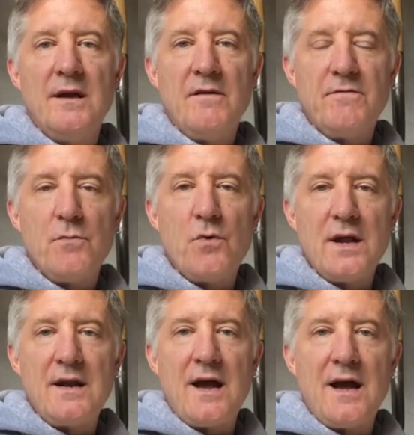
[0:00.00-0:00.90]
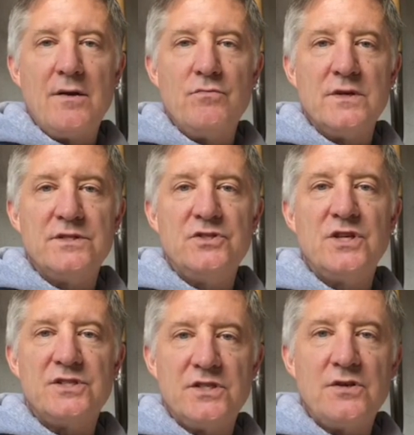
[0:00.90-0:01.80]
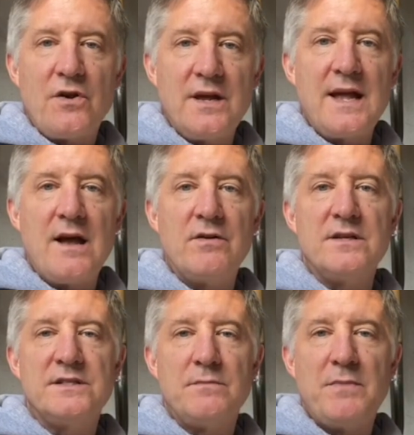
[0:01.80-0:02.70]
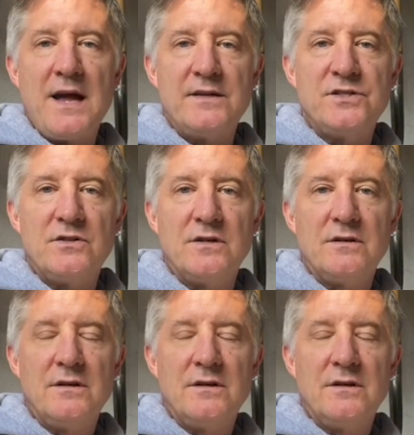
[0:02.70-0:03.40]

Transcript: from when I was just starting out as a pastor.